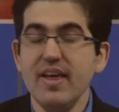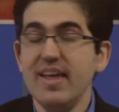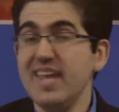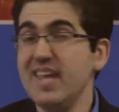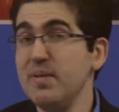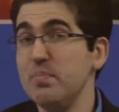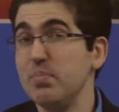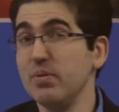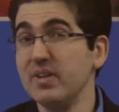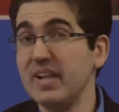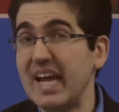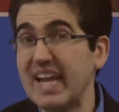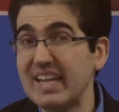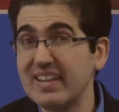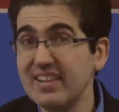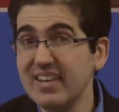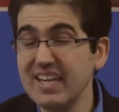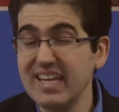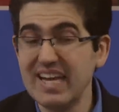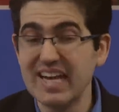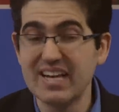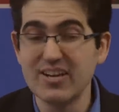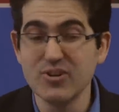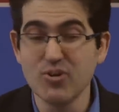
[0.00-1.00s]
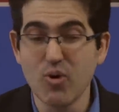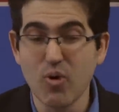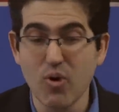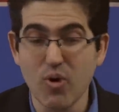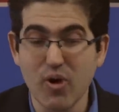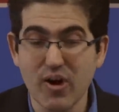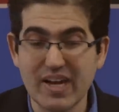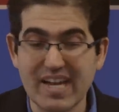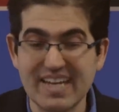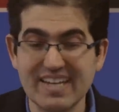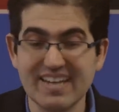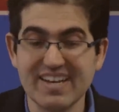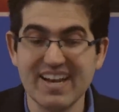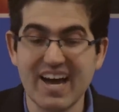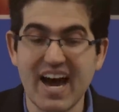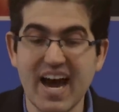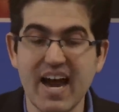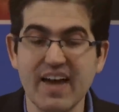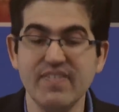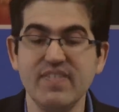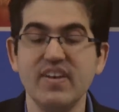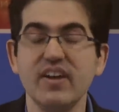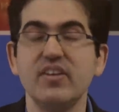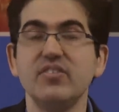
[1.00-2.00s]
He blatantly ignored and
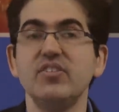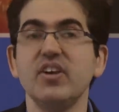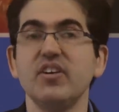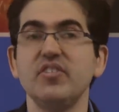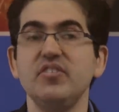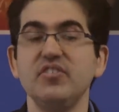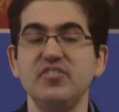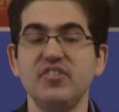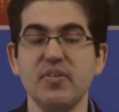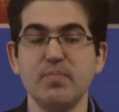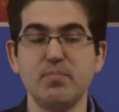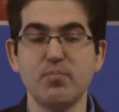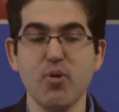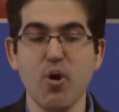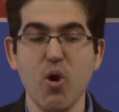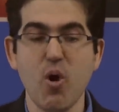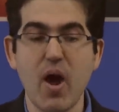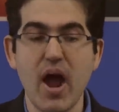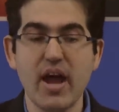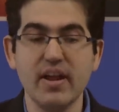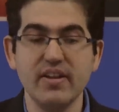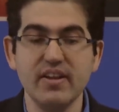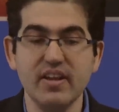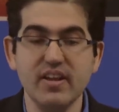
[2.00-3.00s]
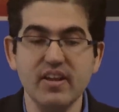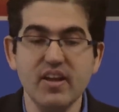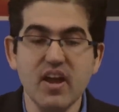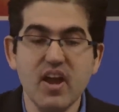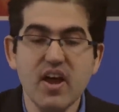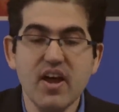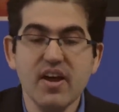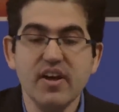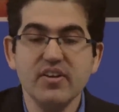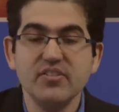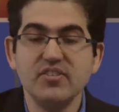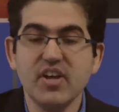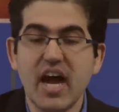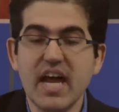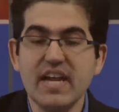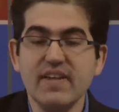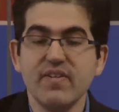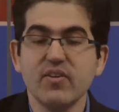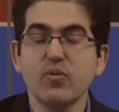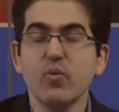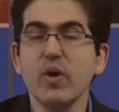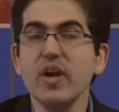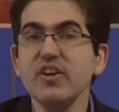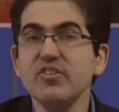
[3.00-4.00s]
denied the existence of pro-ID
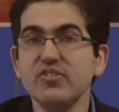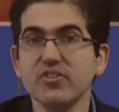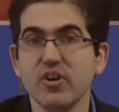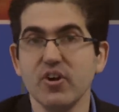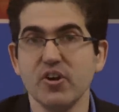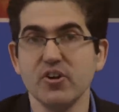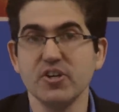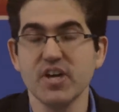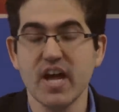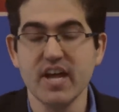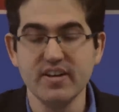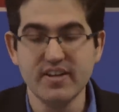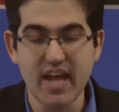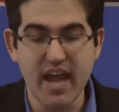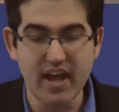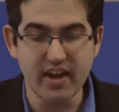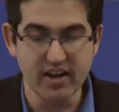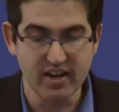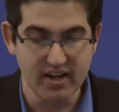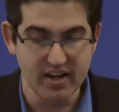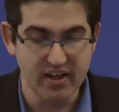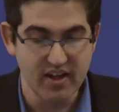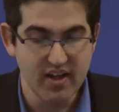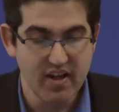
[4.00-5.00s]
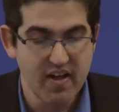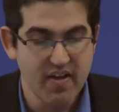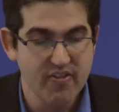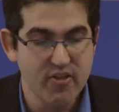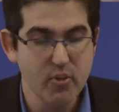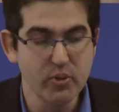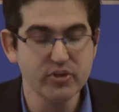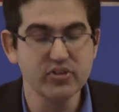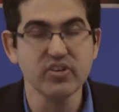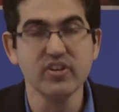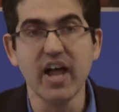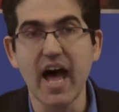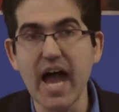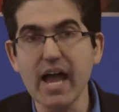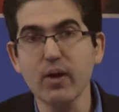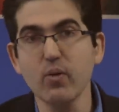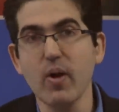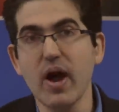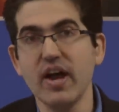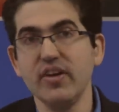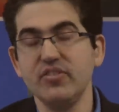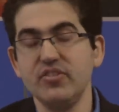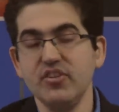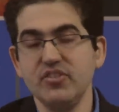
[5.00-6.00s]
scientific research and data that was
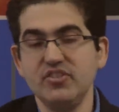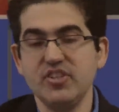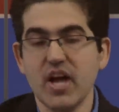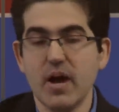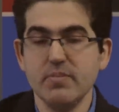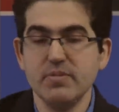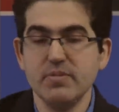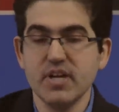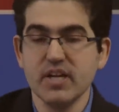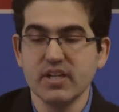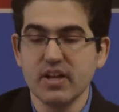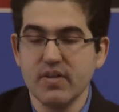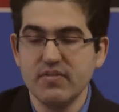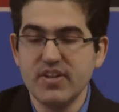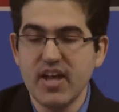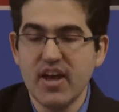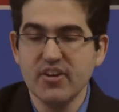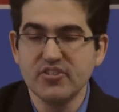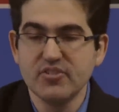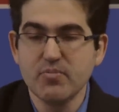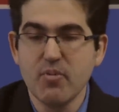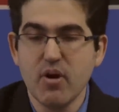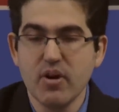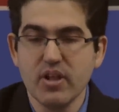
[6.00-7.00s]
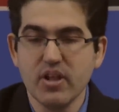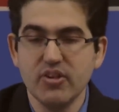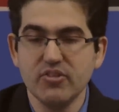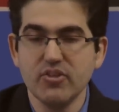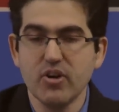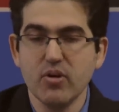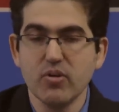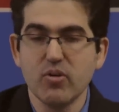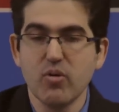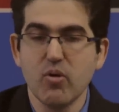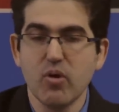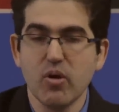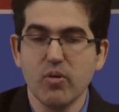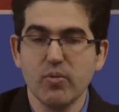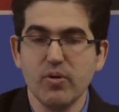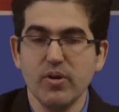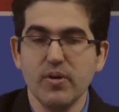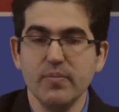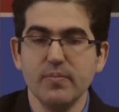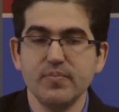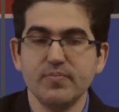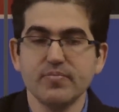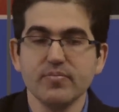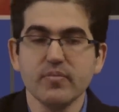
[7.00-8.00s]
likewise the subject of testimony in his own courtroom.
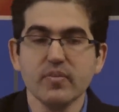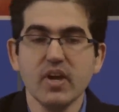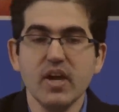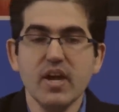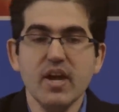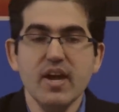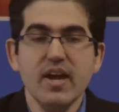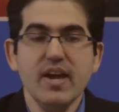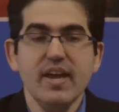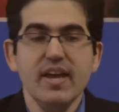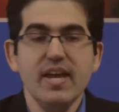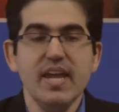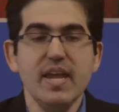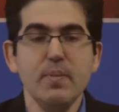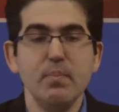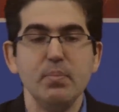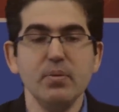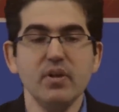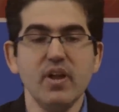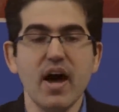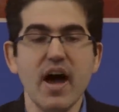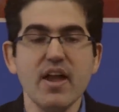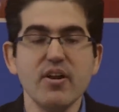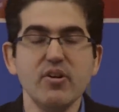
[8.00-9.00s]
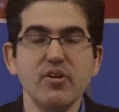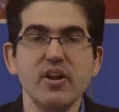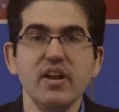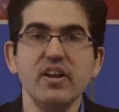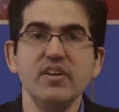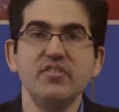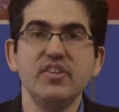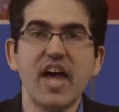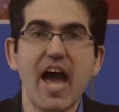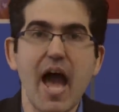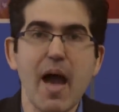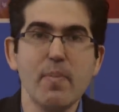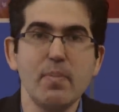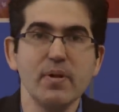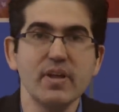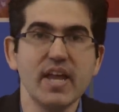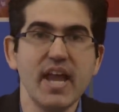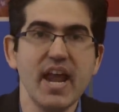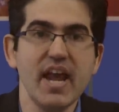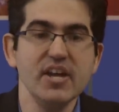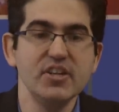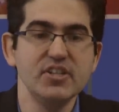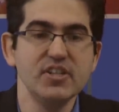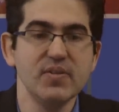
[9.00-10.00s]
He blundered in his
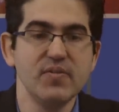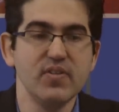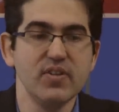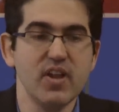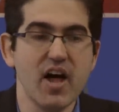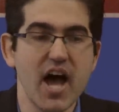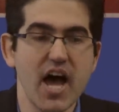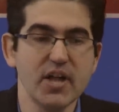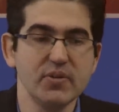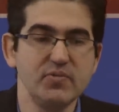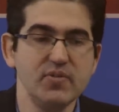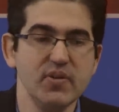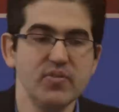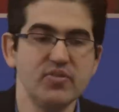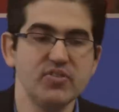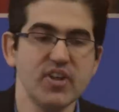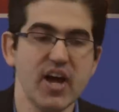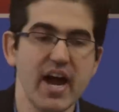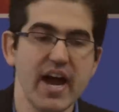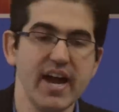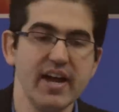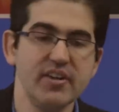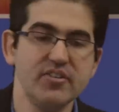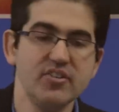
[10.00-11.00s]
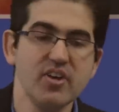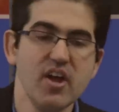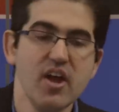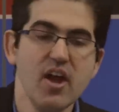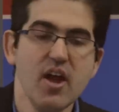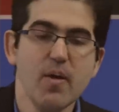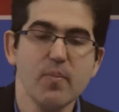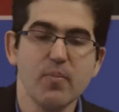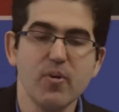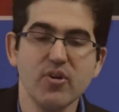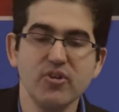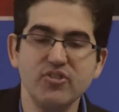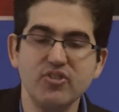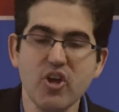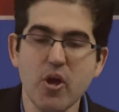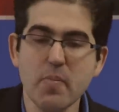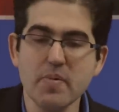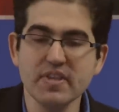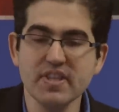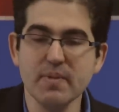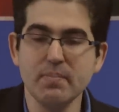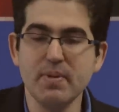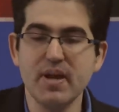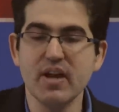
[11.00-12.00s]
application of philosophy of science,
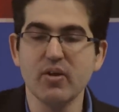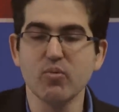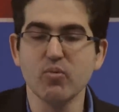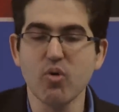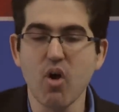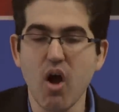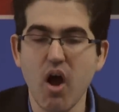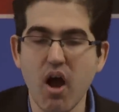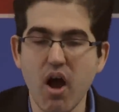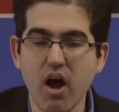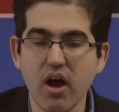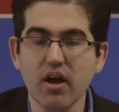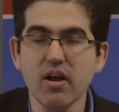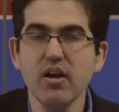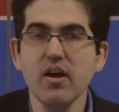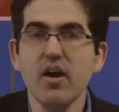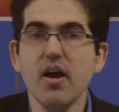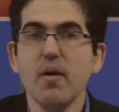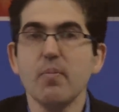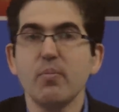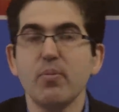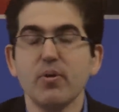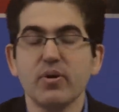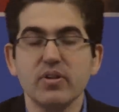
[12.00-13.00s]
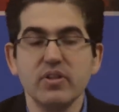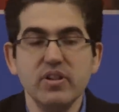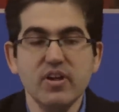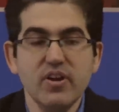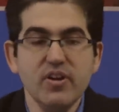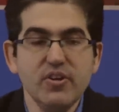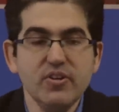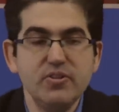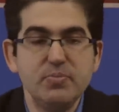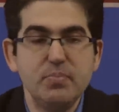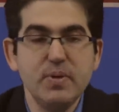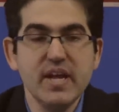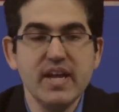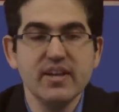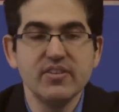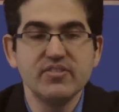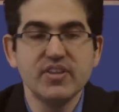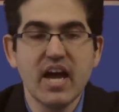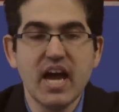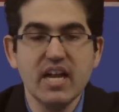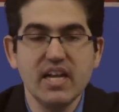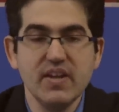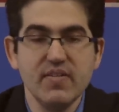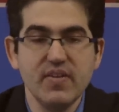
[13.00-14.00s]
presuming that being wrong precludes being
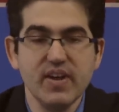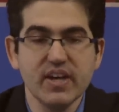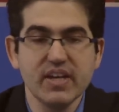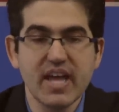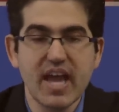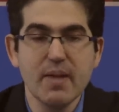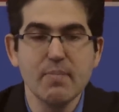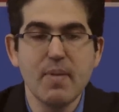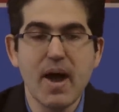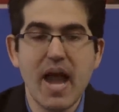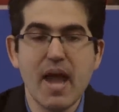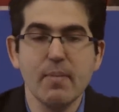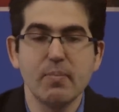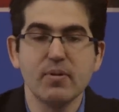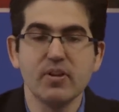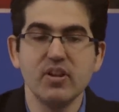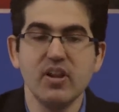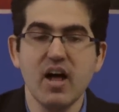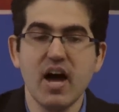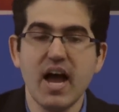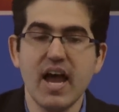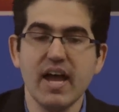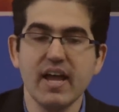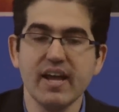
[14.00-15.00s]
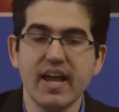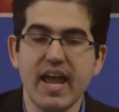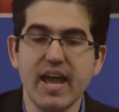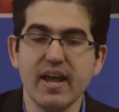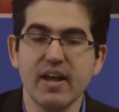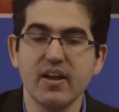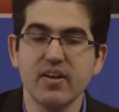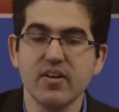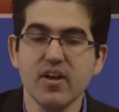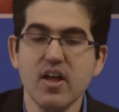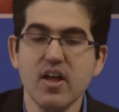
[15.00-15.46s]
scientific, and by applying a